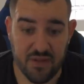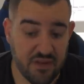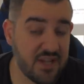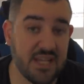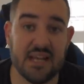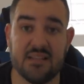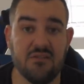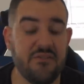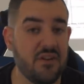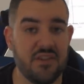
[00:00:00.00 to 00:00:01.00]
Even Attack
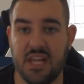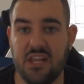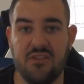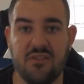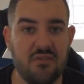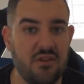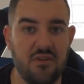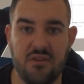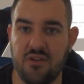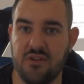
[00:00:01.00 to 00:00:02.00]
Sylveon, thank you too.
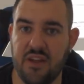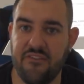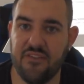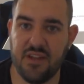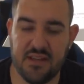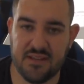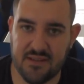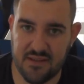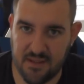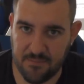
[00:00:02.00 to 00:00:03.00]
You definitely
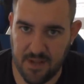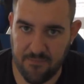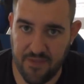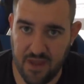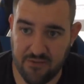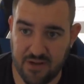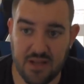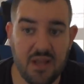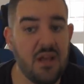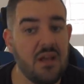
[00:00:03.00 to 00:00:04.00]
stepped up there and